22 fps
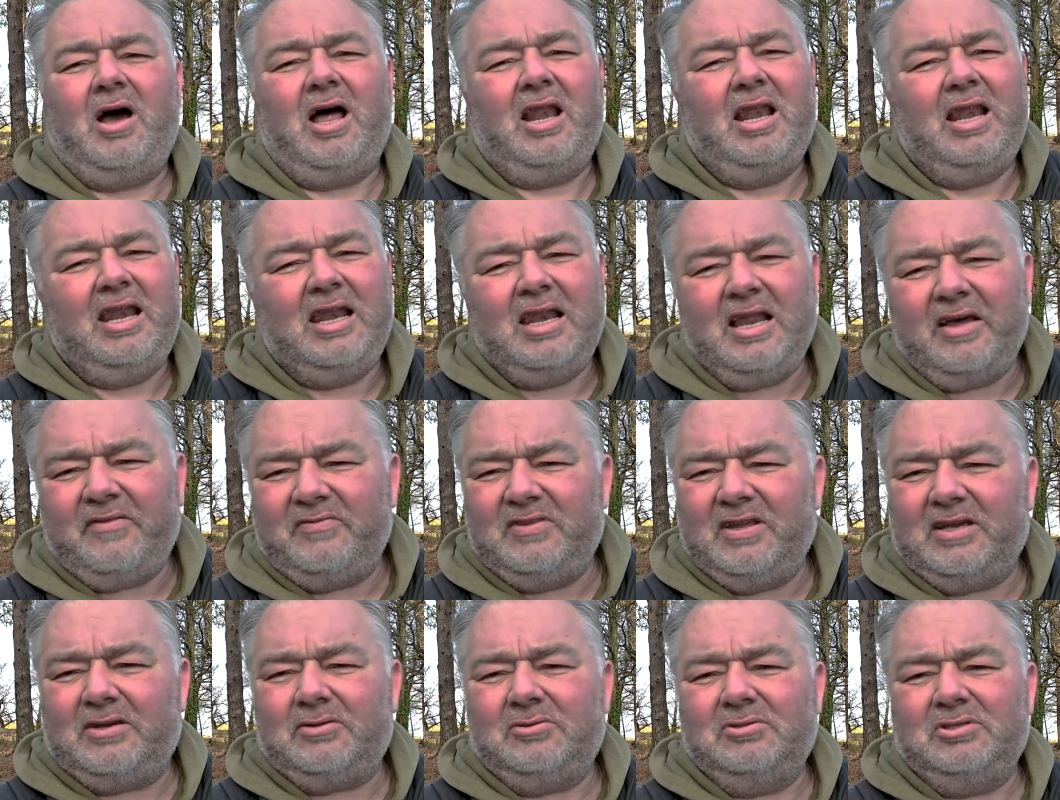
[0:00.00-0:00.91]
I love
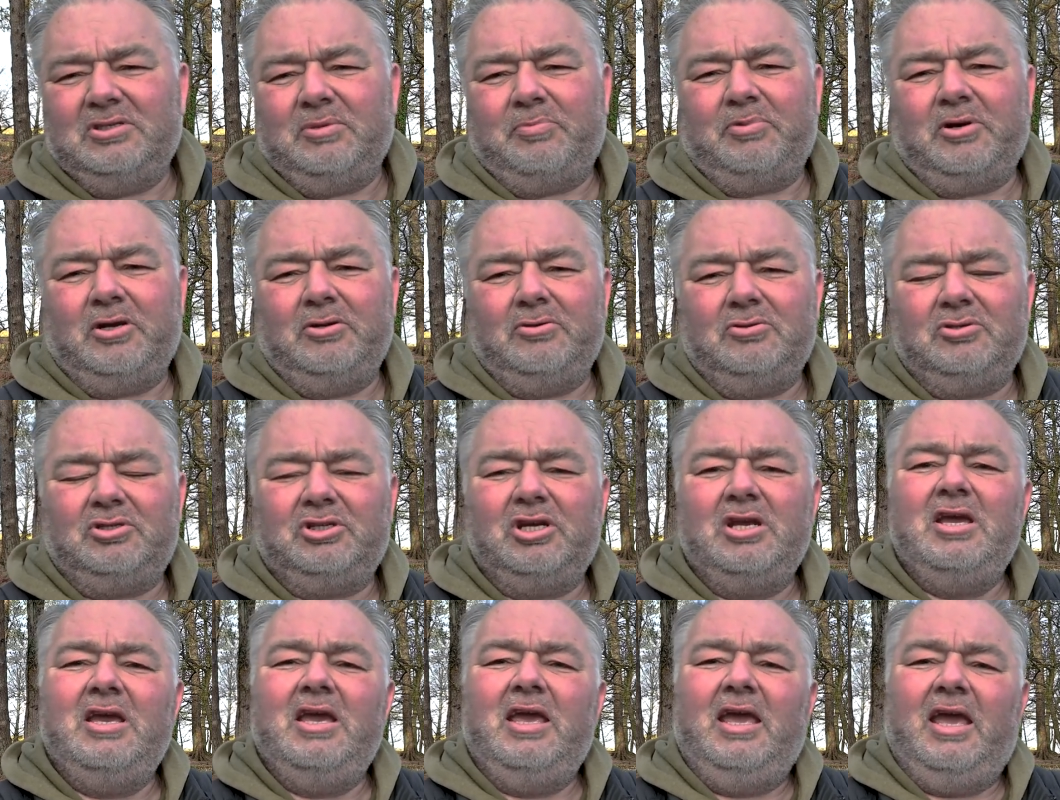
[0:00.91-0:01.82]
Nikon's approach
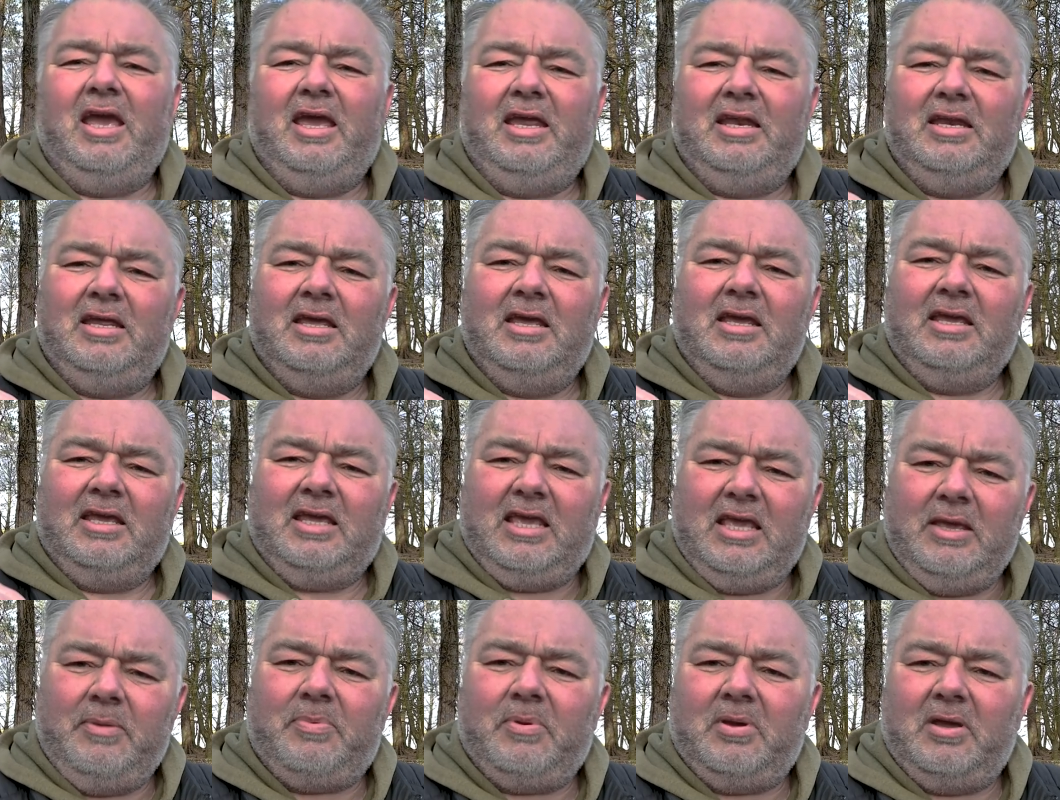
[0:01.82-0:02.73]
in
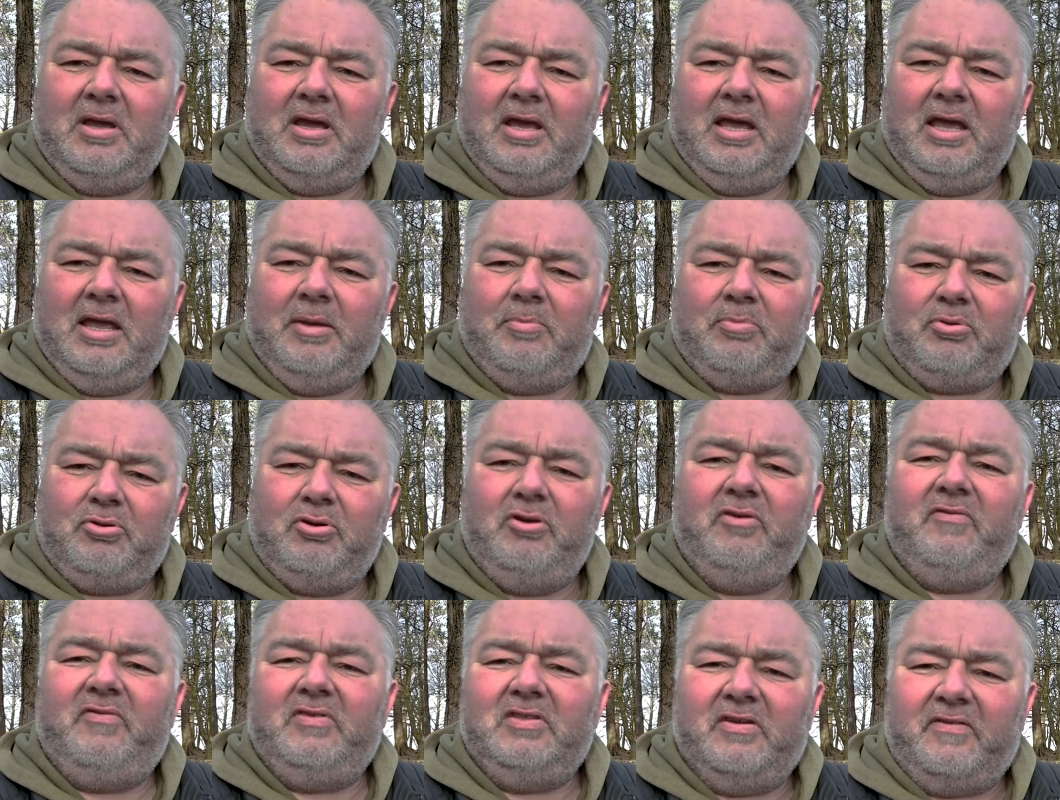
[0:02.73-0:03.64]
keep
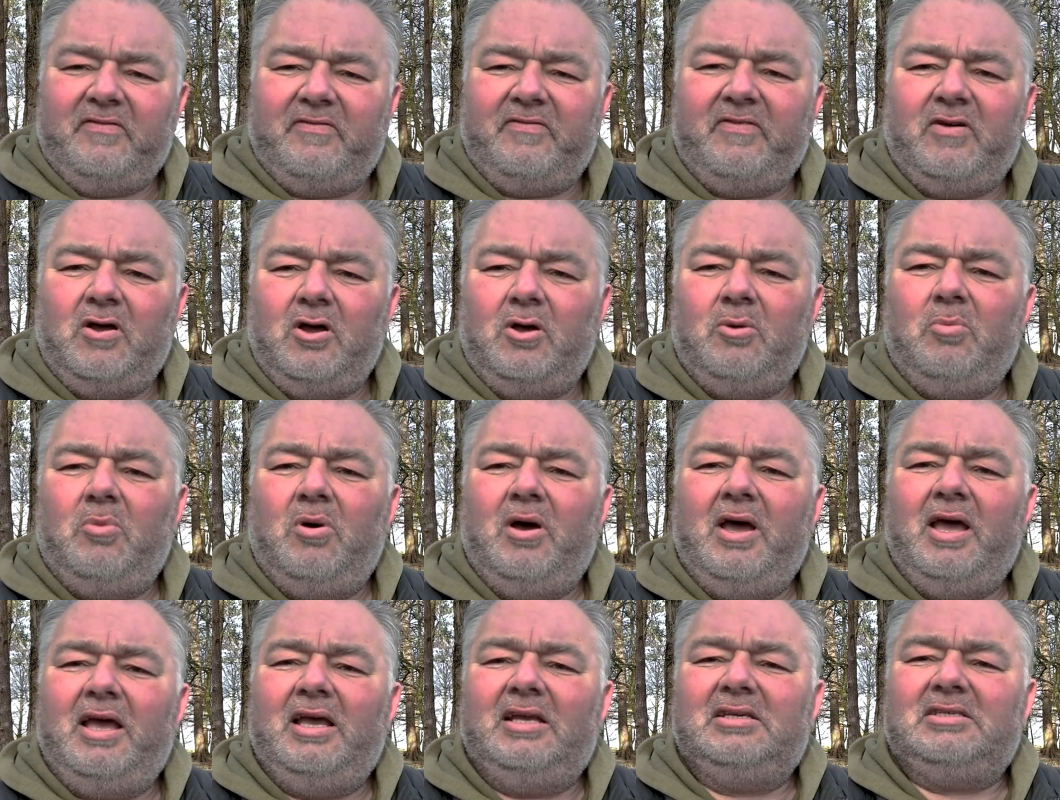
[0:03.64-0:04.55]
improving the
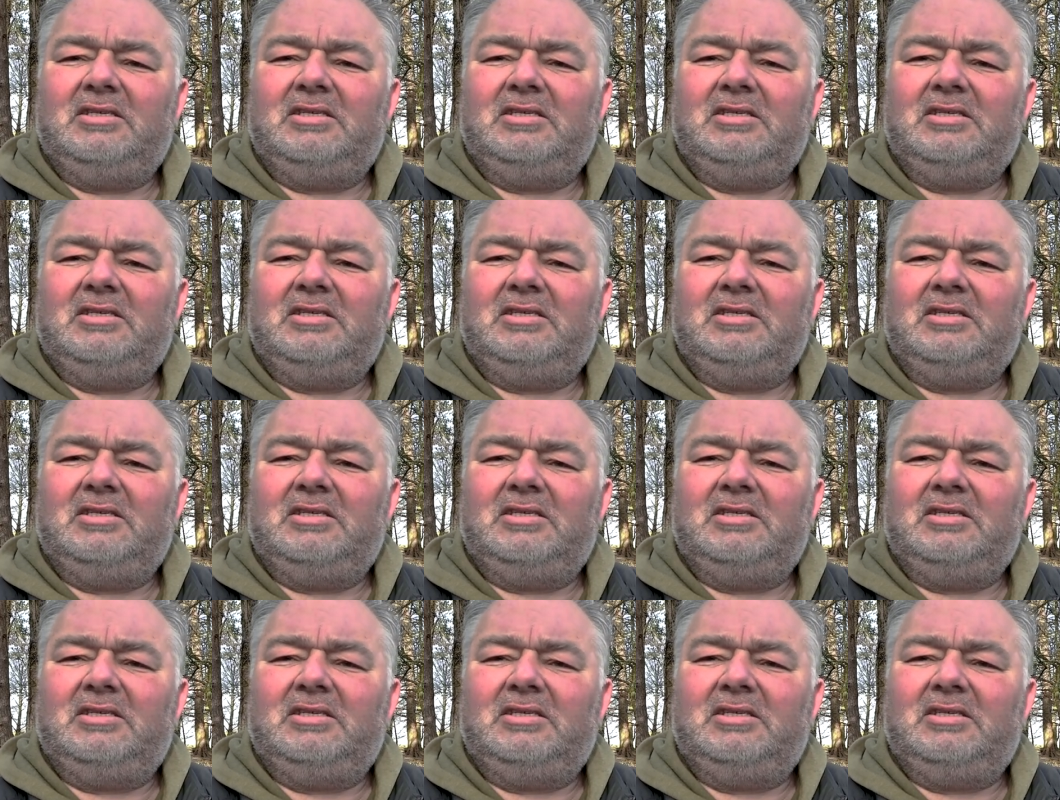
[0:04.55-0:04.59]
firmware.